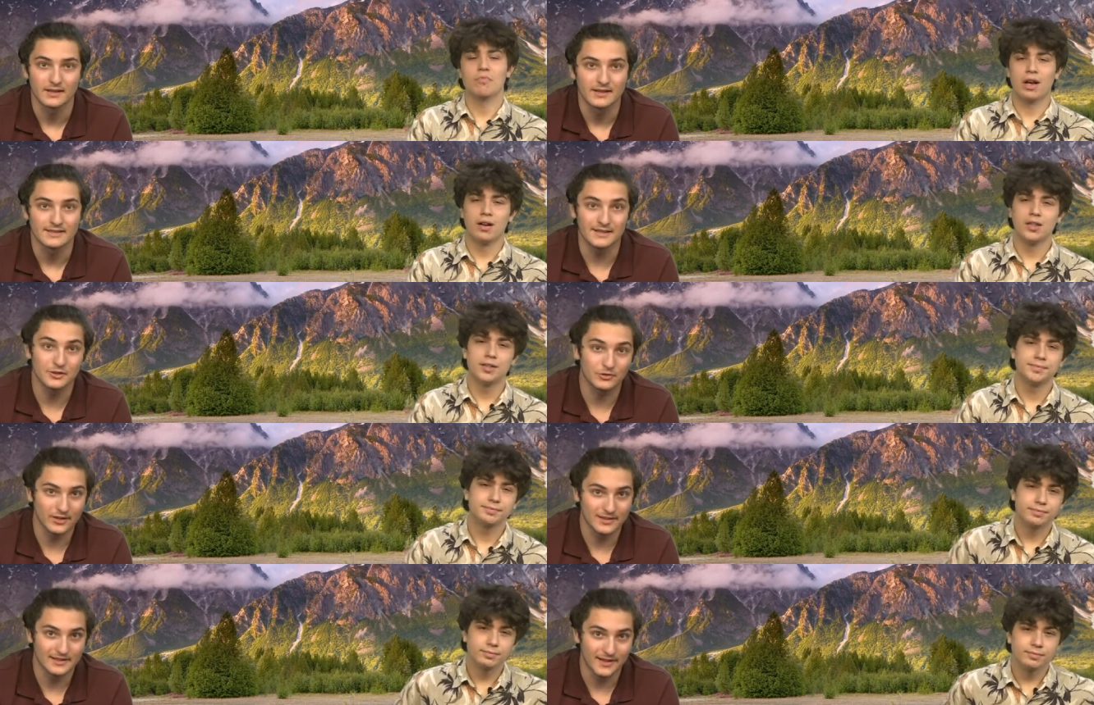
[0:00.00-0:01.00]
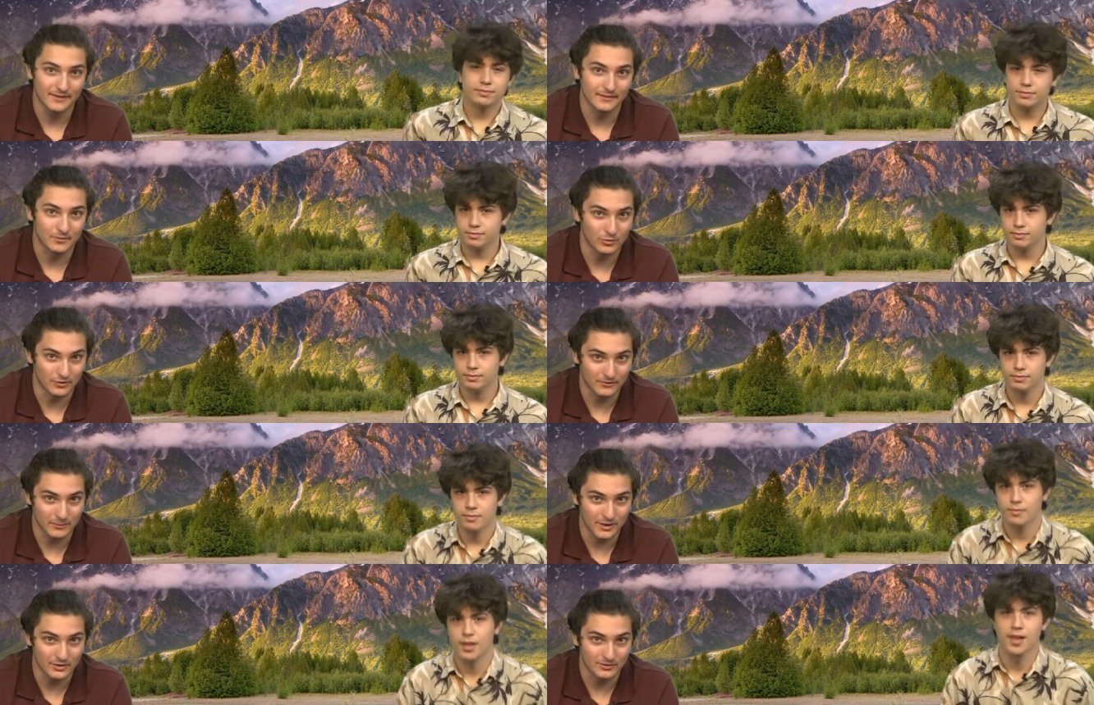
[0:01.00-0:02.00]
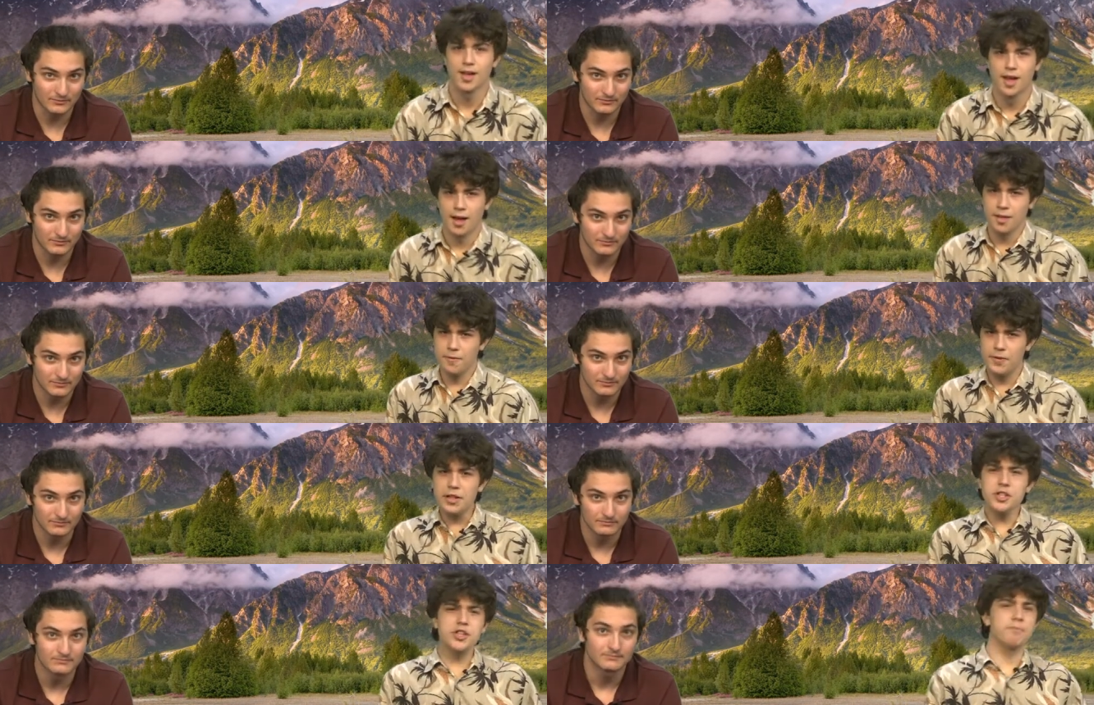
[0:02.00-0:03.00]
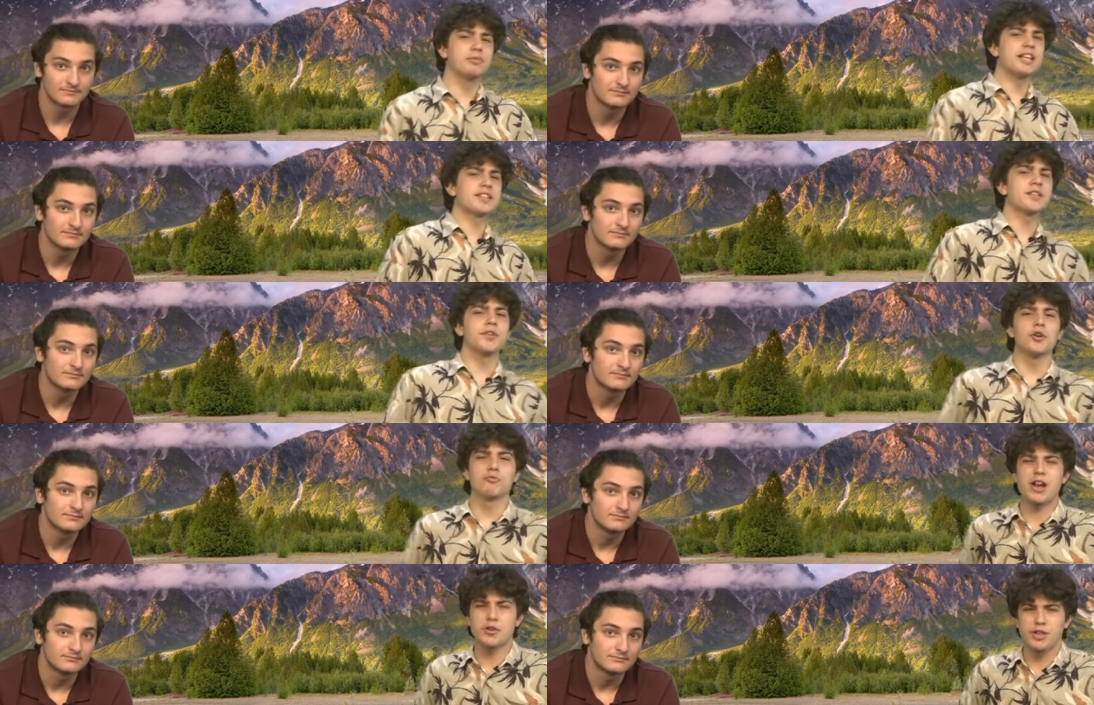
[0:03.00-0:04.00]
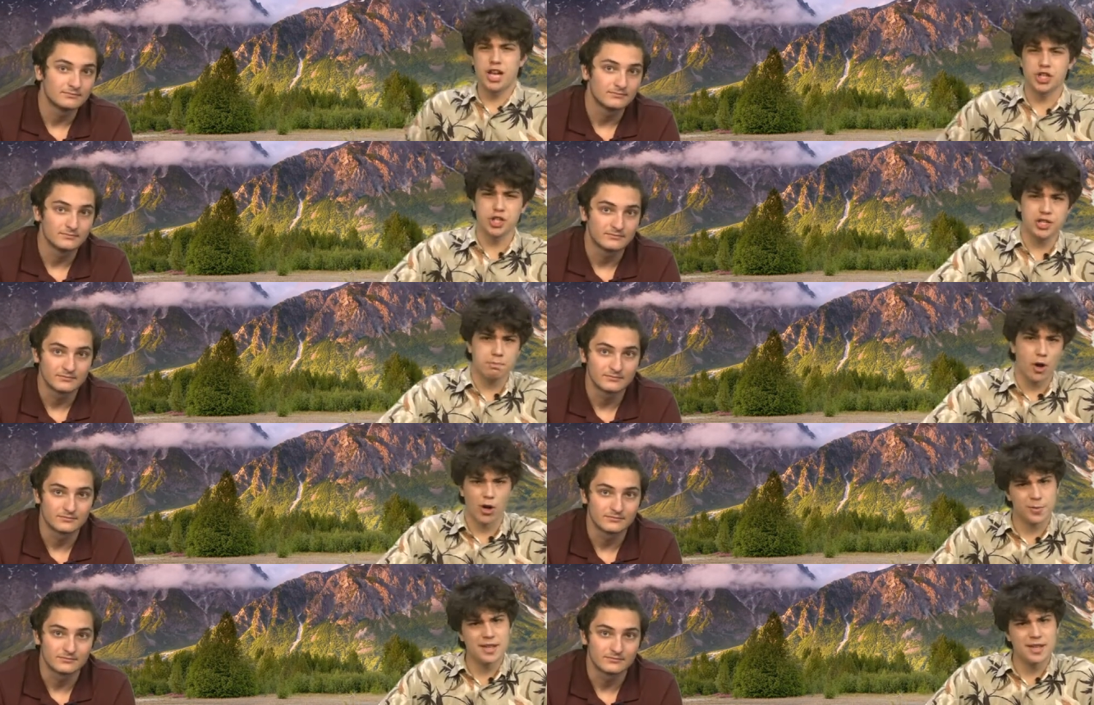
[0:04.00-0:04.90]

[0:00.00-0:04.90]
Speaker 1: See the Green Gazette for more information.
Speaker 2: The Village of Pleasantville Recreation Department